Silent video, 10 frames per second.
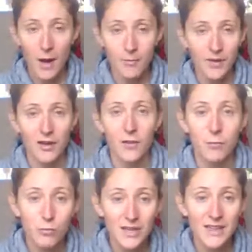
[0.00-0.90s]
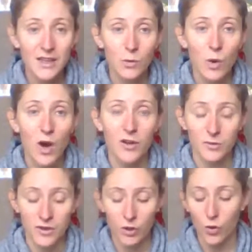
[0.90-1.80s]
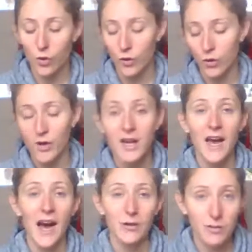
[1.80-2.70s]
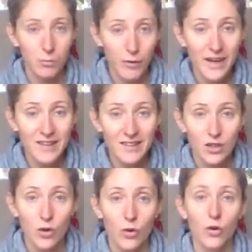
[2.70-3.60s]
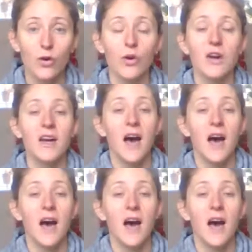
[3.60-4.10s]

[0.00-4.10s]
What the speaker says: kind of the breathing works with the core, how to brace the core,